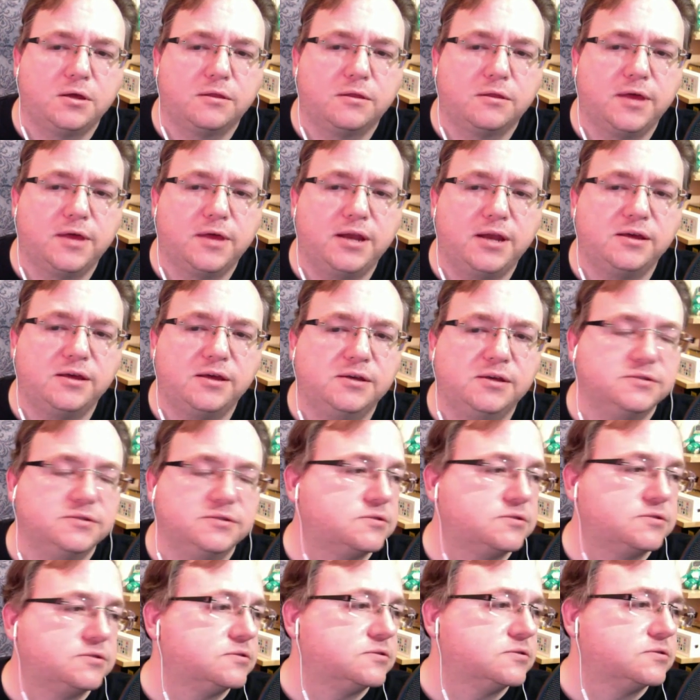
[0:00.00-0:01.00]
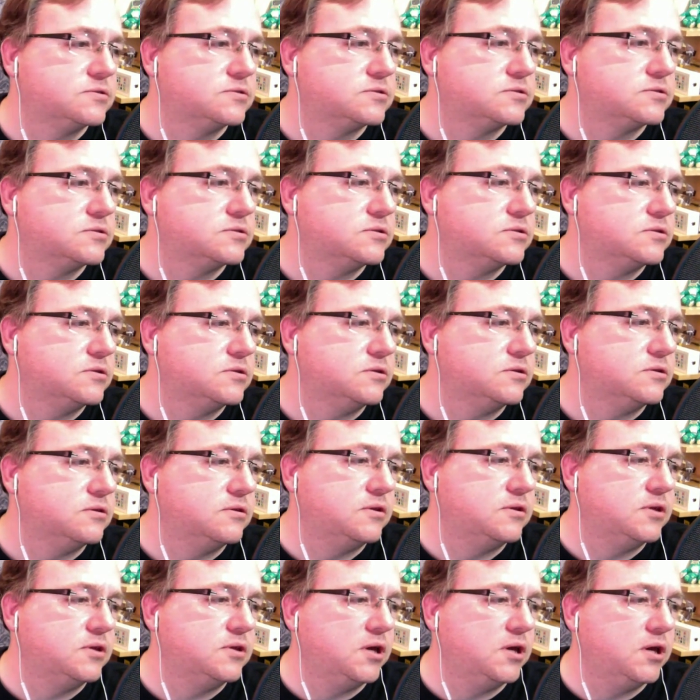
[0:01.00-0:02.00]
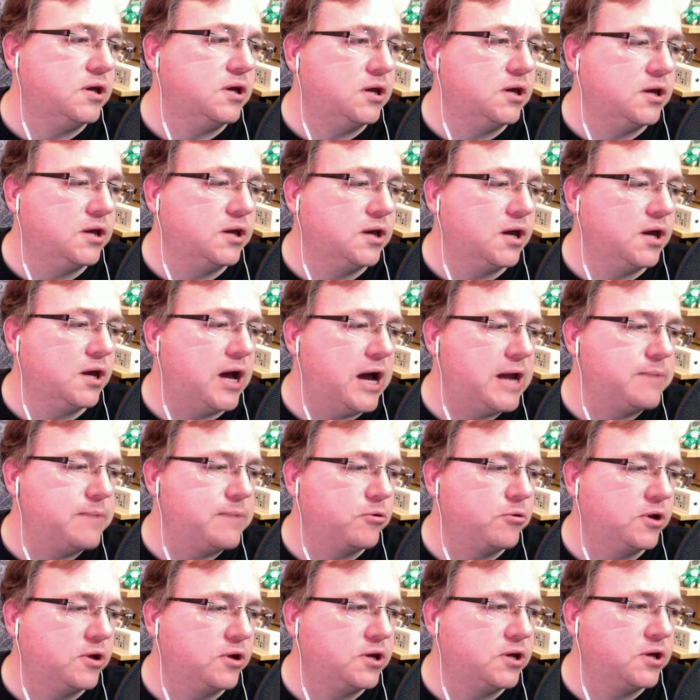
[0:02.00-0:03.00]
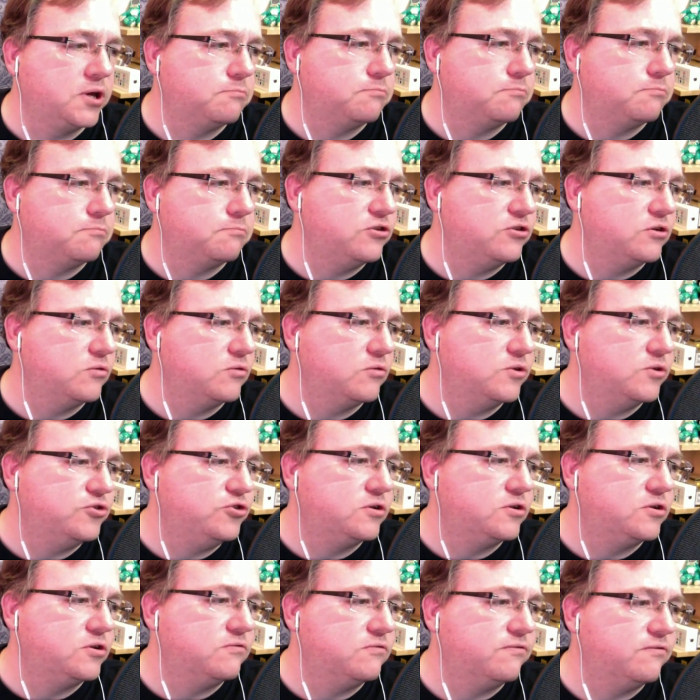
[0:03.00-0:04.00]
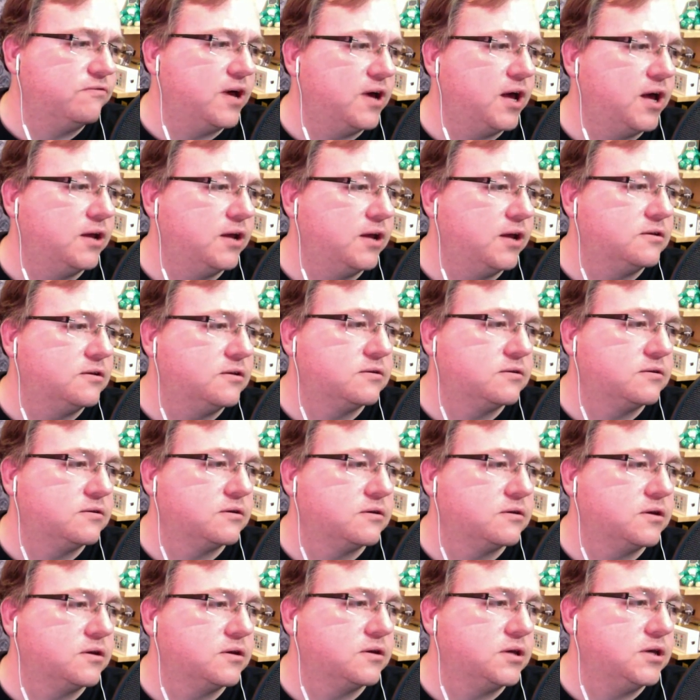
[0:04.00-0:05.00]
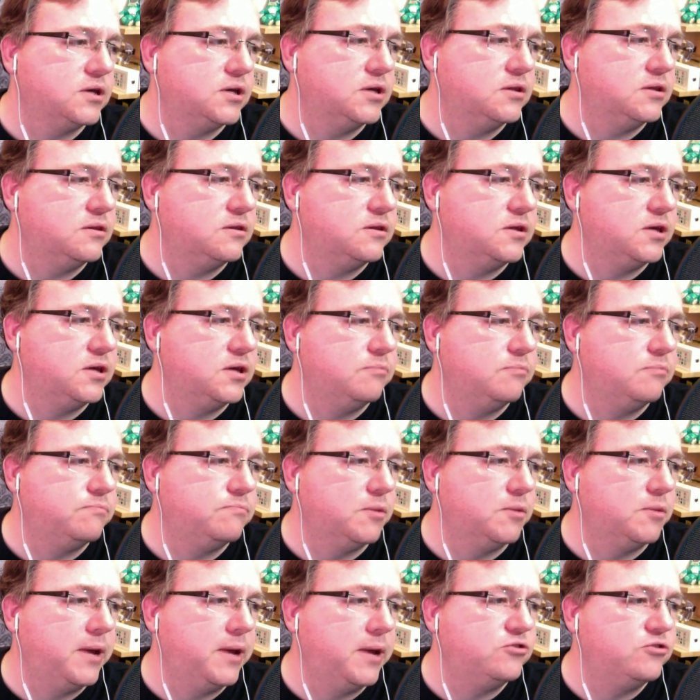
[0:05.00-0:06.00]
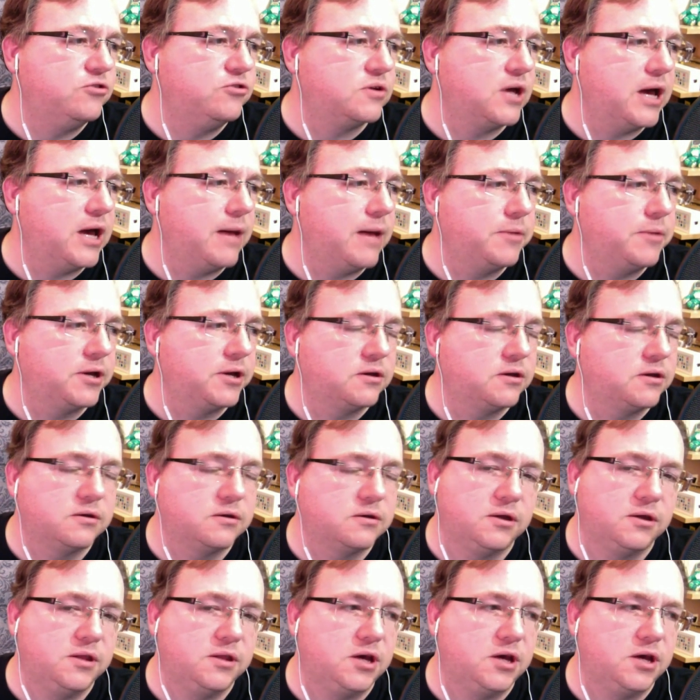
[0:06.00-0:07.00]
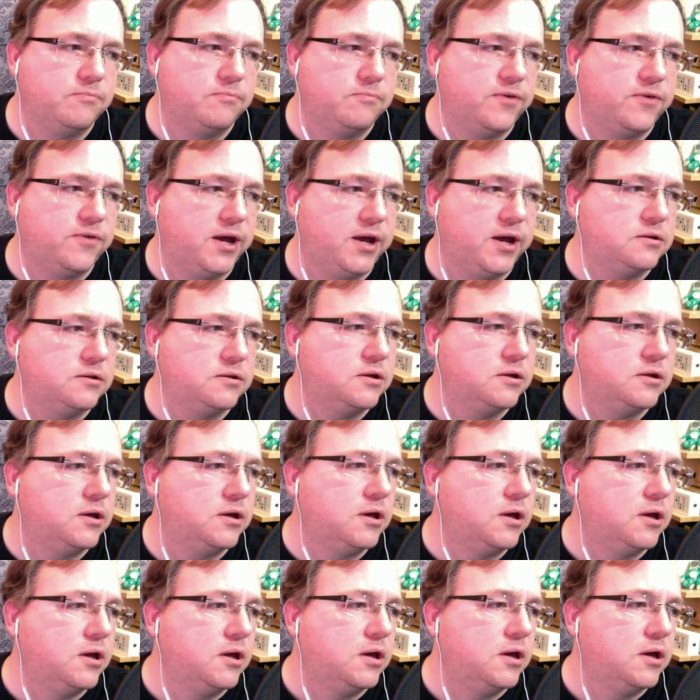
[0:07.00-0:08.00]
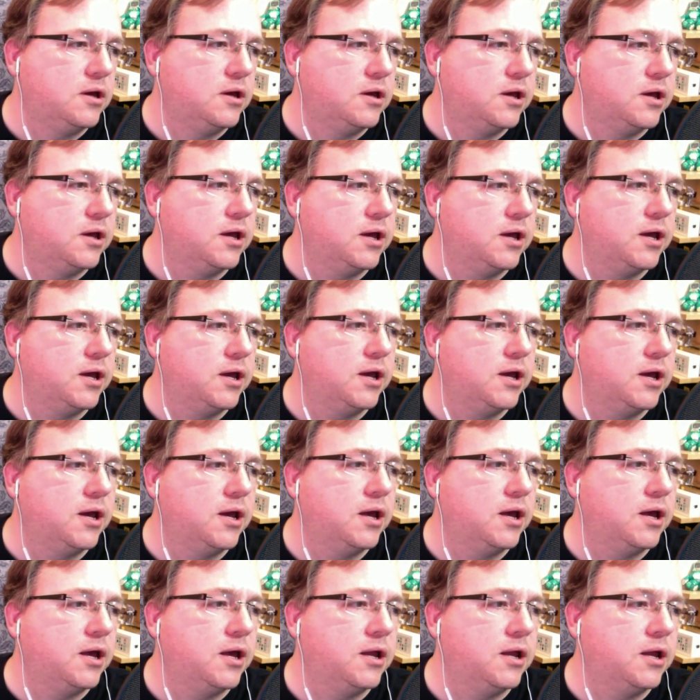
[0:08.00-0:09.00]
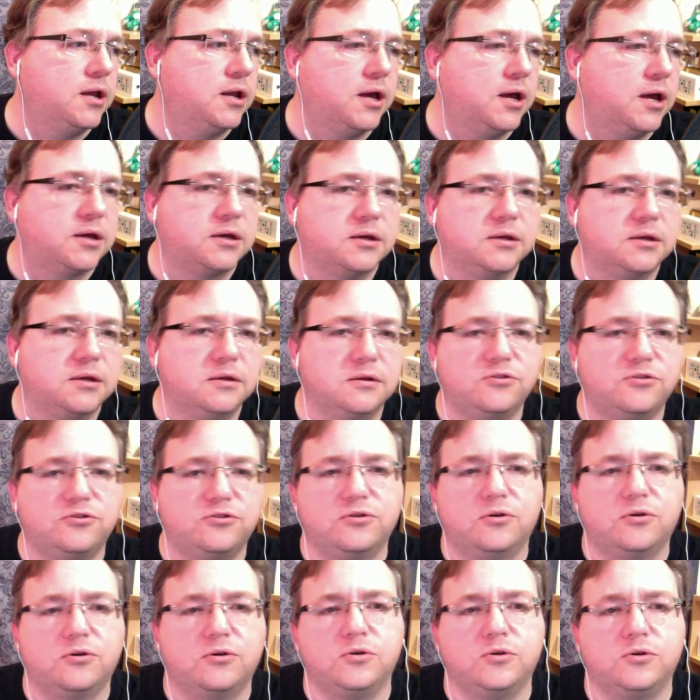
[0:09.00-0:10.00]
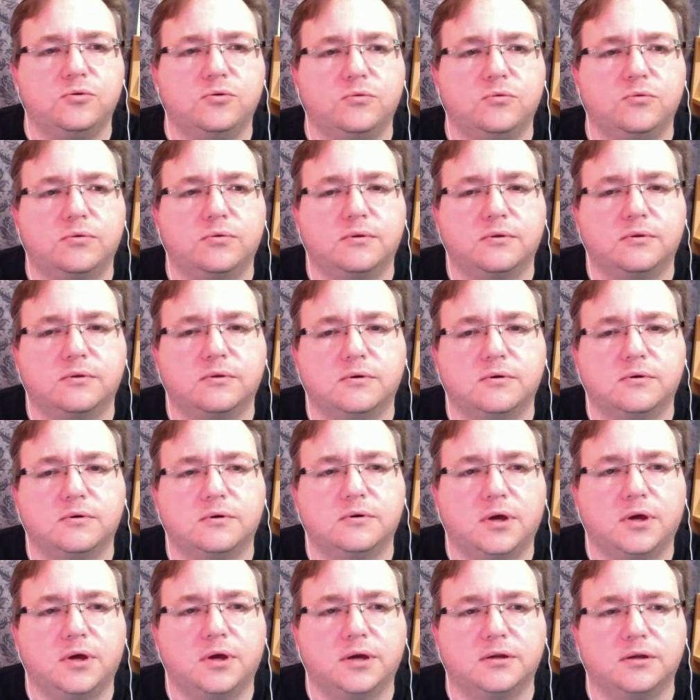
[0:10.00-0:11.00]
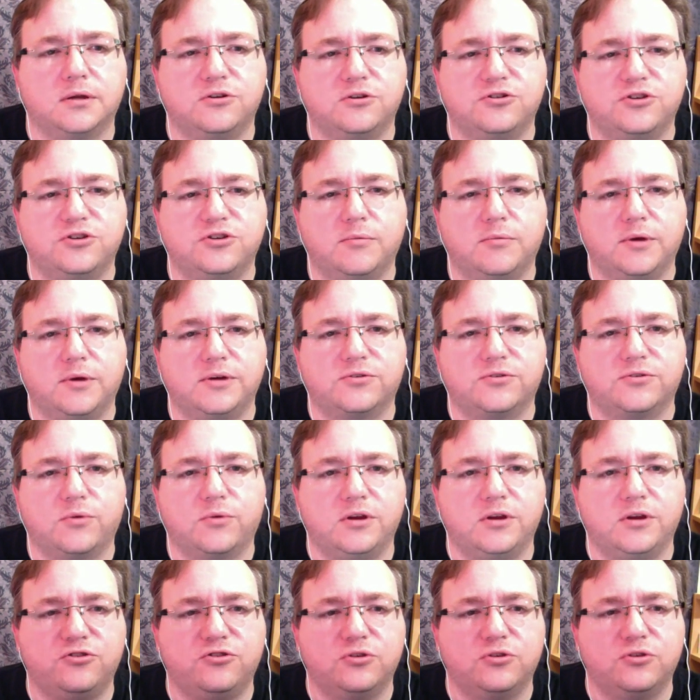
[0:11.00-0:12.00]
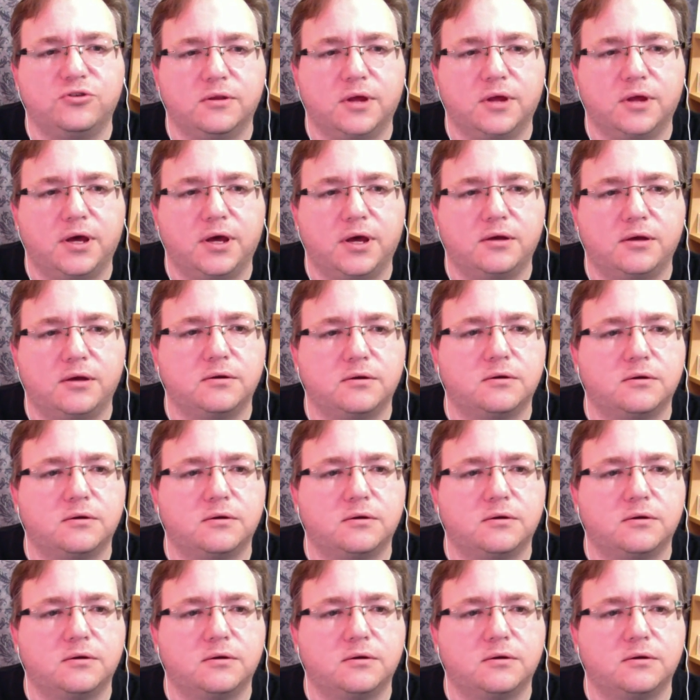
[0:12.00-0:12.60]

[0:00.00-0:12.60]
That is the hyperlink pager, which you can find in the pager topic in the help file. And I can show you, share my screen and show you that.